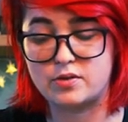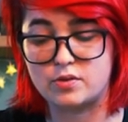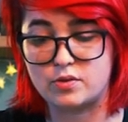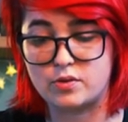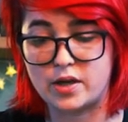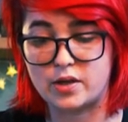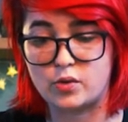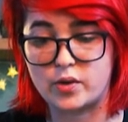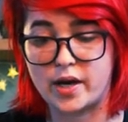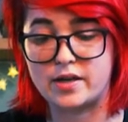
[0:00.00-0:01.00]
to a
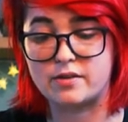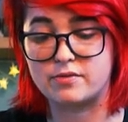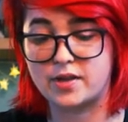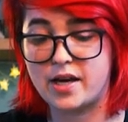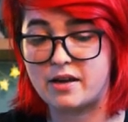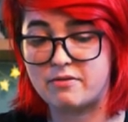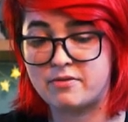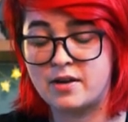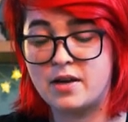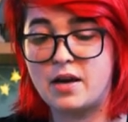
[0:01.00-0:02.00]
new kind of life,